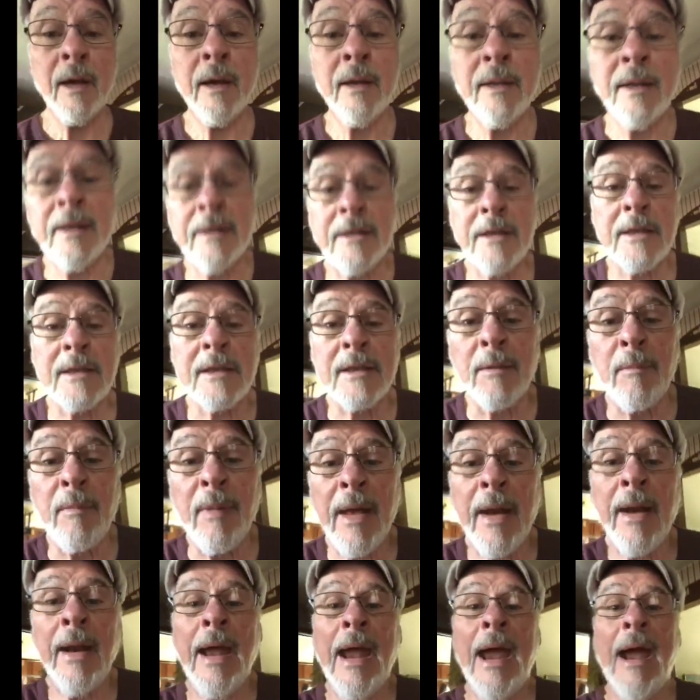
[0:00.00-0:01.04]
This is the
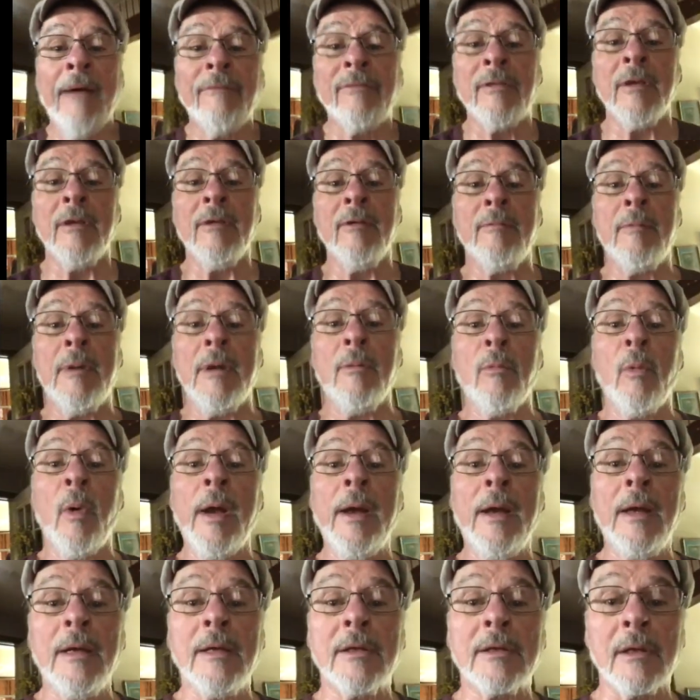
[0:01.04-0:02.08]
better half that you've been
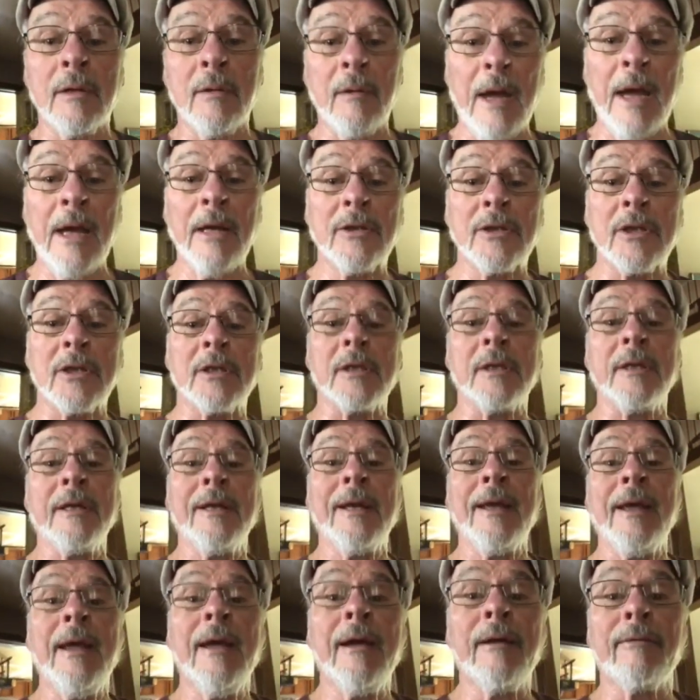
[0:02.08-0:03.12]
waiting so anxiously to
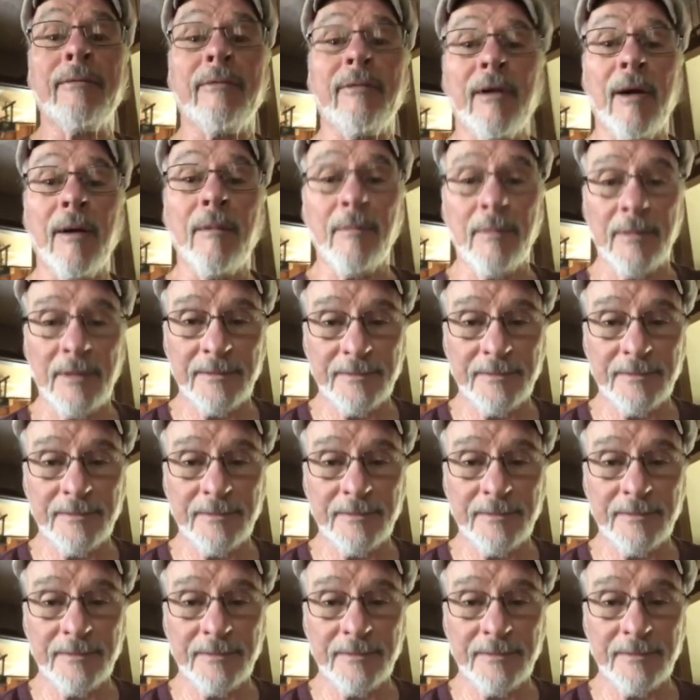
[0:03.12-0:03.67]
hear from.